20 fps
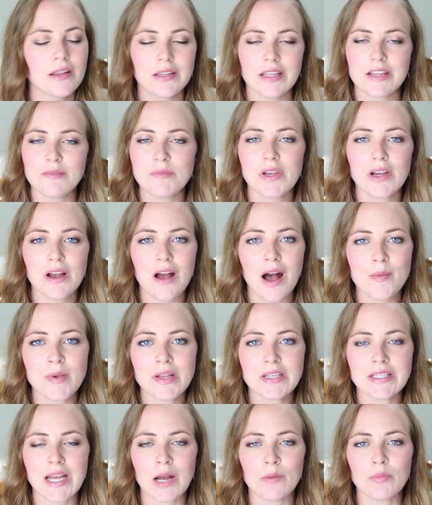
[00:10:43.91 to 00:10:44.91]
Leave me a
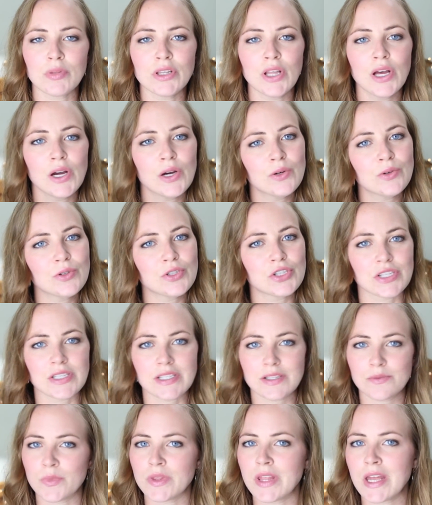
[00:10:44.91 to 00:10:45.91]
comment down below
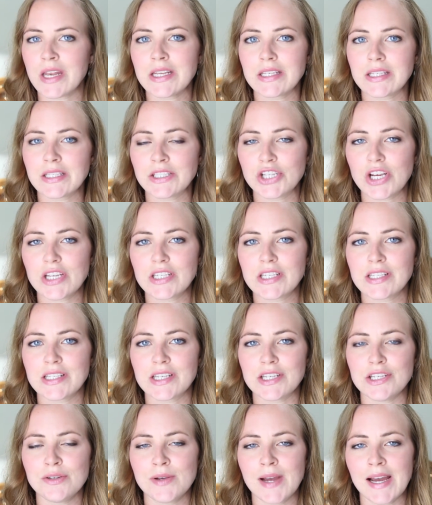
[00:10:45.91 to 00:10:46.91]
just with any suggestions
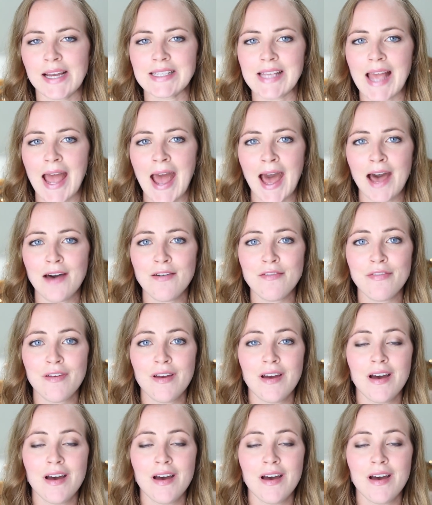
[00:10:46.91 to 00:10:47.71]
that you guys have.